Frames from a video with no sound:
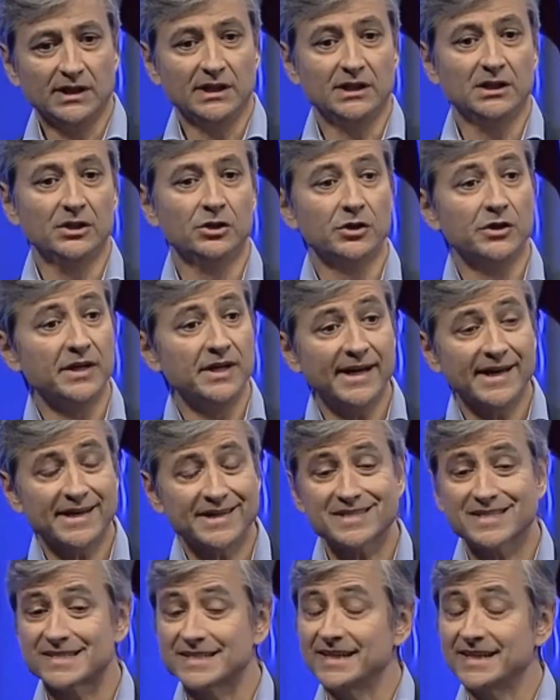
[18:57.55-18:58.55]
In the
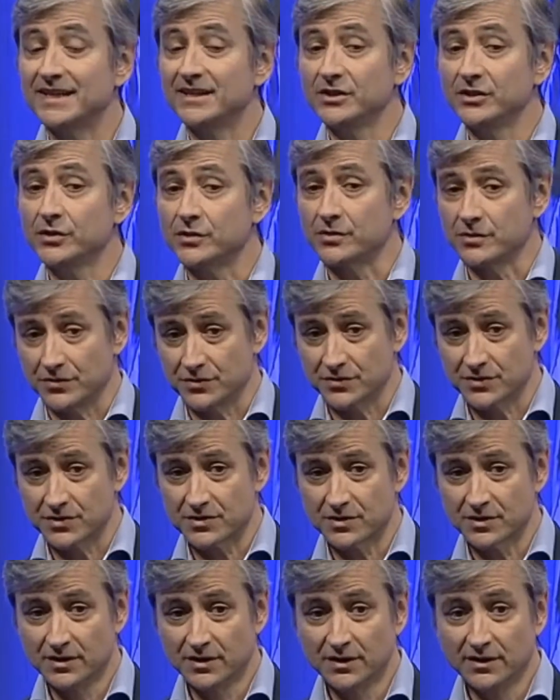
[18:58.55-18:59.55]
next 10
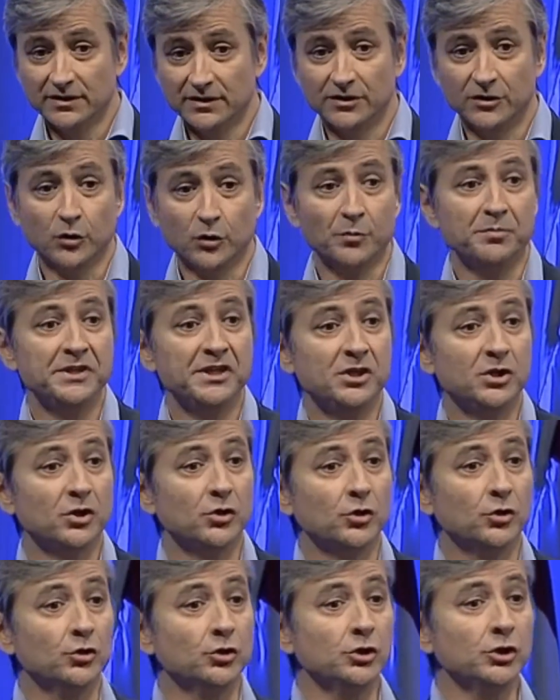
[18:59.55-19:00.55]
years, there will be
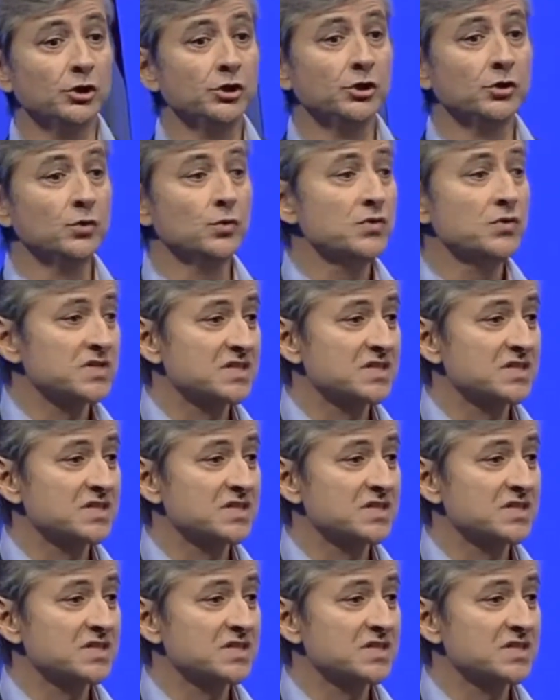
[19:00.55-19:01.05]
a new